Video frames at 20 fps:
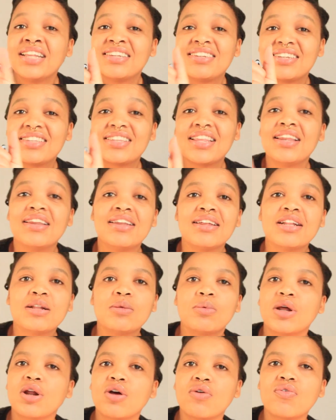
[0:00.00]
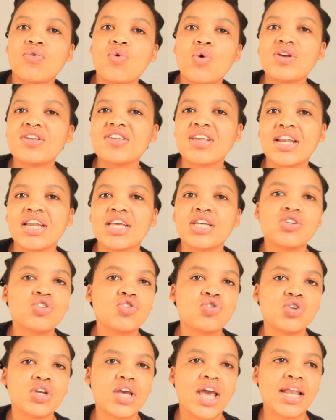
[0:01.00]
just a little bit of Khoisan
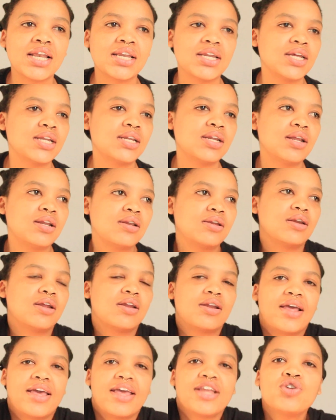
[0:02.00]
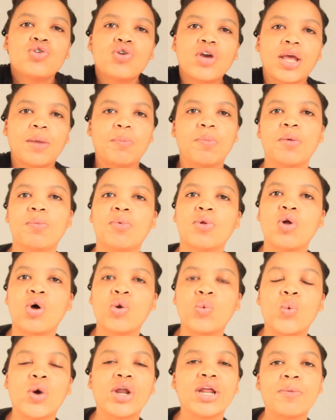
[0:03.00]
history and, and, and, and educate people
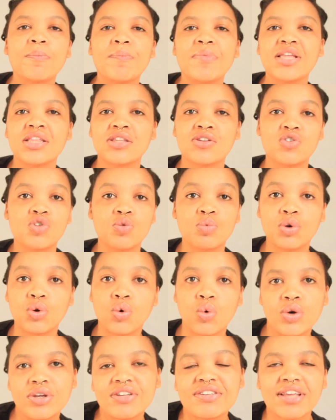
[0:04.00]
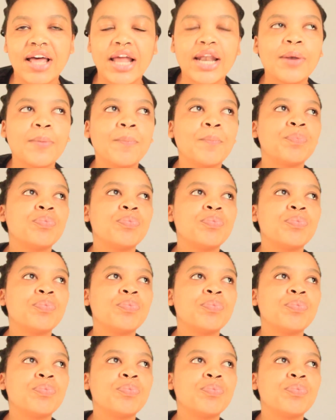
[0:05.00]
on what it means to be Khoisan.